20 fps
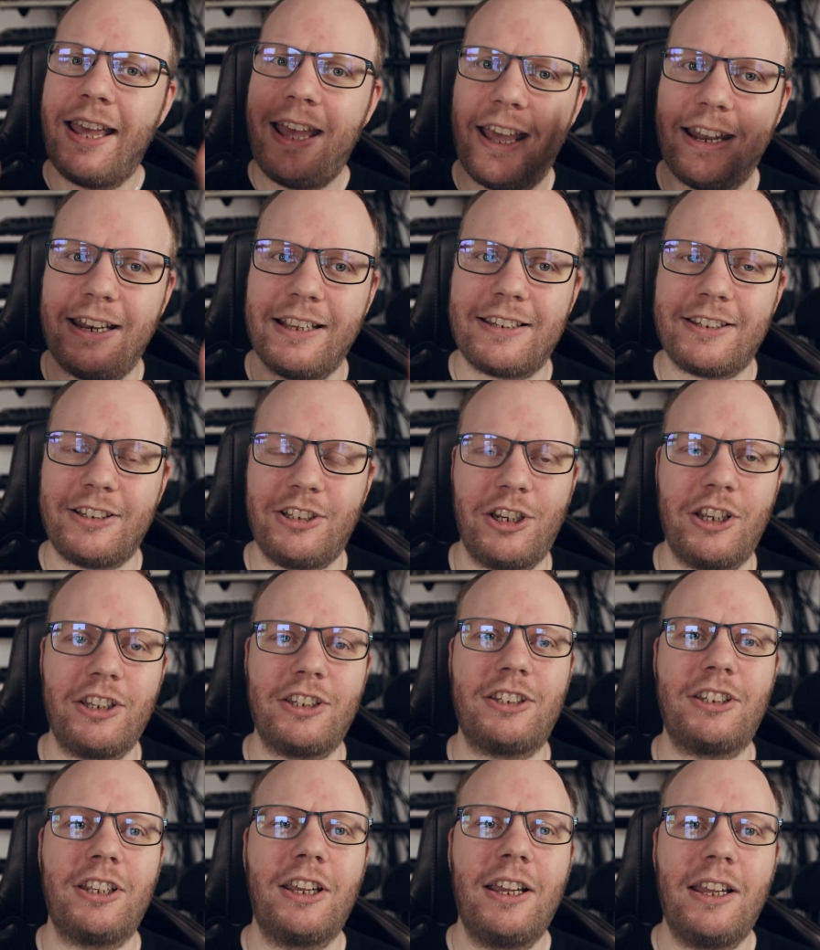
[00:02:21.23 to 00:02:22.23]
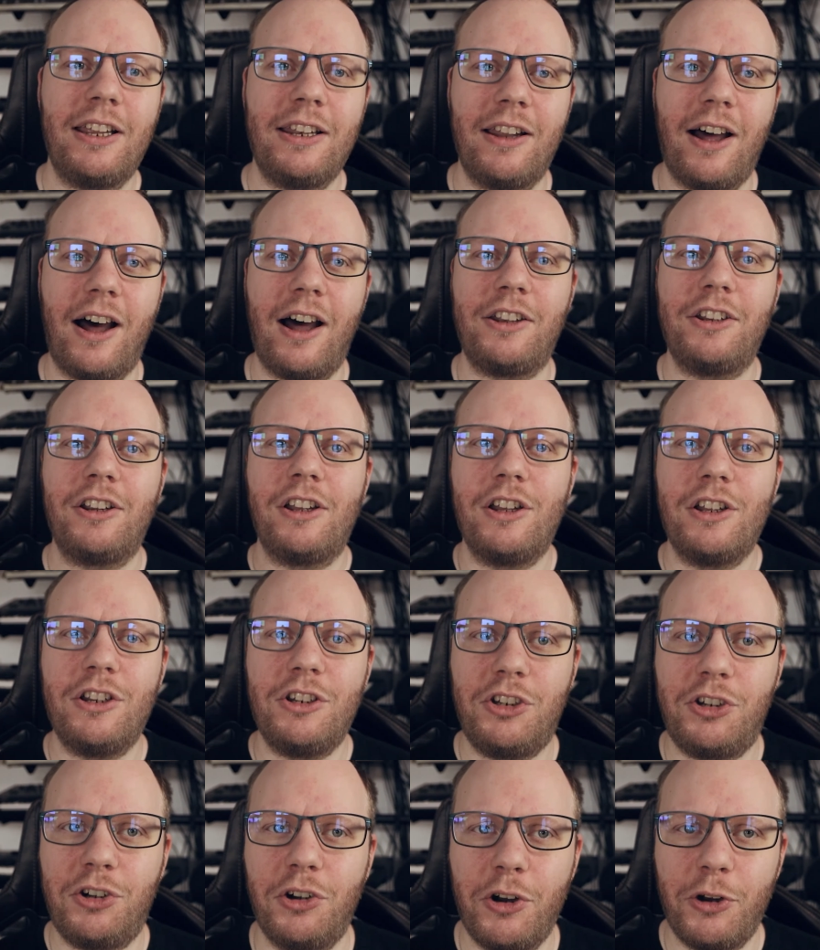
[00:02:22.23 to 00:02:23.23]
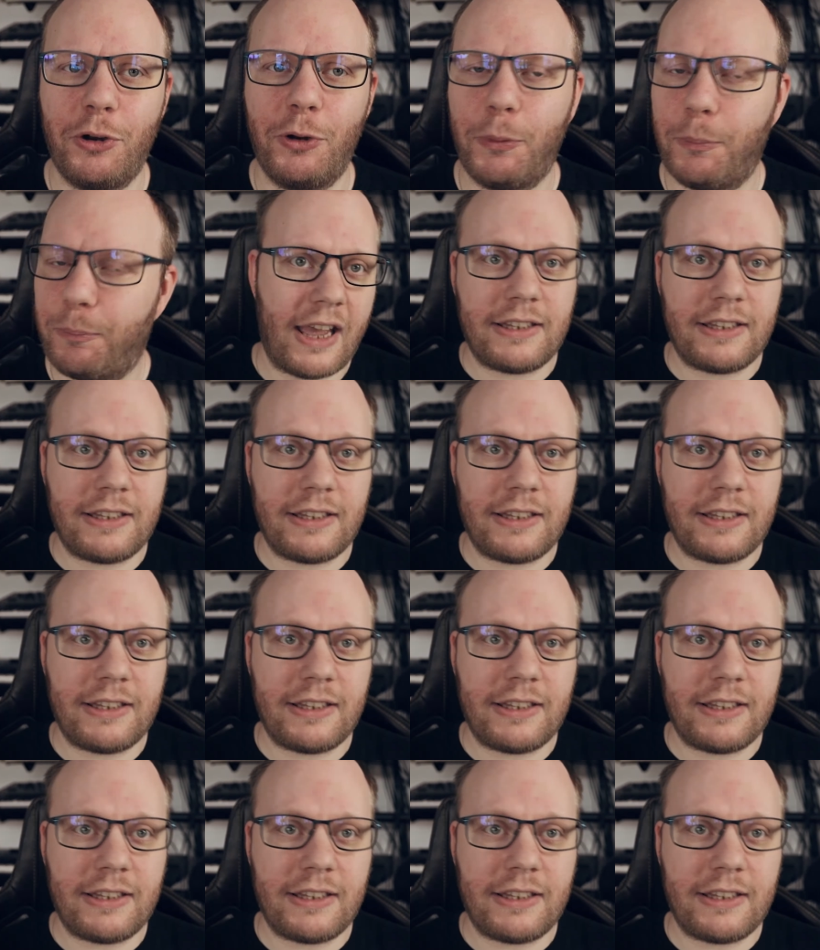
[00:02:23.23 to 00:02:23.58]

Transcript: and it's just not true.